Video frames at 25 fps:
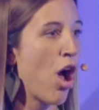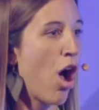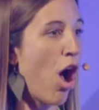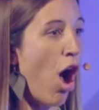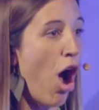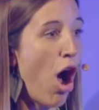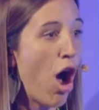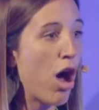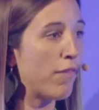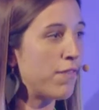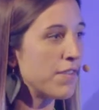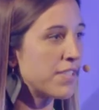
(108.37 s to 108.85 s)

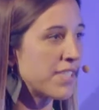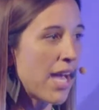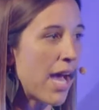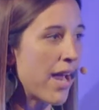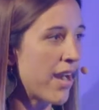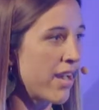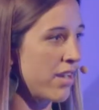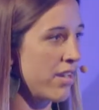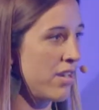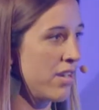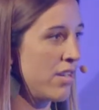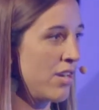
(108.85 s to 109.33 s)
all of a
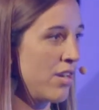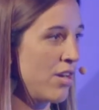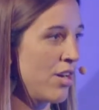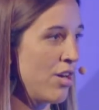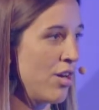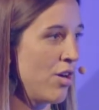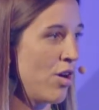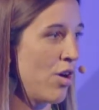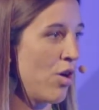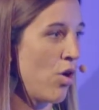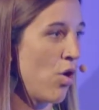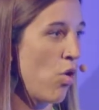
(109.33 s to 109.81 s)
sudden
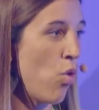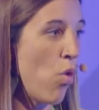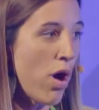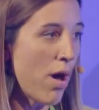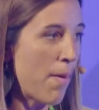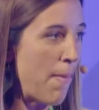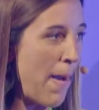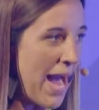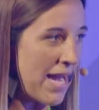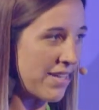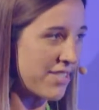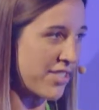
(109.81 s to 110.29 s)
we're a
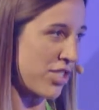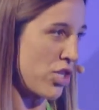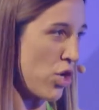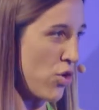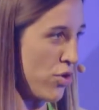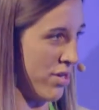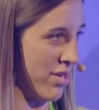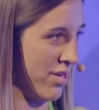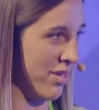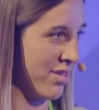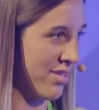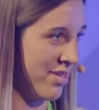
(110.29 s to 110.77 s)
bad
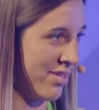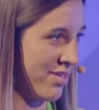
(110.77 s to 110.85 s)
student.